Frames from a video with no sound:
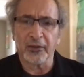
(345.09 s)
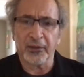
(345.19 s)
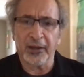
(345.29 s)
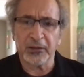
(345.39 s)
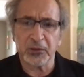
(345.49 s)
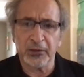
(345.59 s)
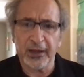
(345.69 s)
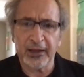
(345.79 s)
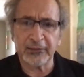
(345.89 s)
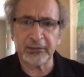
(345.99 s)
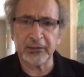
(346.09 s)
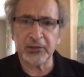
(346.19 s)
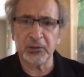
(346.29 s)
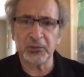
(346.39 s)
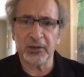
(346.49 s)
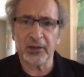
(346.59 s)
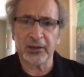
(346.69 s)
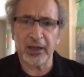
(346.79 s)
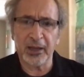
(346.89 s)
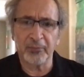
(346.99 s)
they could execute
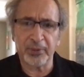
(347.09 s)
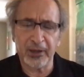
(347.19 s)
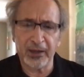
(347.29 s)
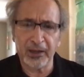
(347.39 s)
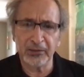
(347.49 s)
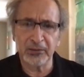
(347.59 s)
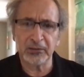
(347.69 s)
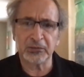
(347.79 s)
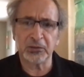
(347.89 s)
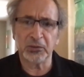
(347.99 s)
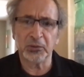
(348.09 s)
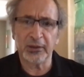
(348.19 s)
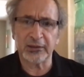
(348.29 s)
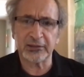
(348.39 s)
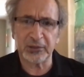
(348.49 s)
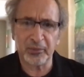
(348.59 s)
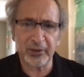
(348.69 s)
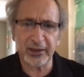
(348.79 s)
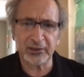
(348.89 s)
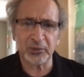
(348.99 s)
a campaign to
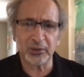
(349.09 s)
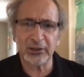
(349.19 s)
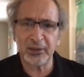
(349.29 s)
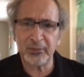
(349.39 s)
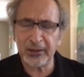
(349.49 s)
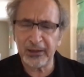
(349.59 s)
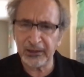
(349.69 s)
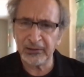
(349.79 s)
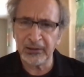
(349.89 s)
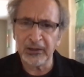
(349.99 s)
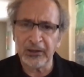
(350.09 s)
exterminate, to eliminate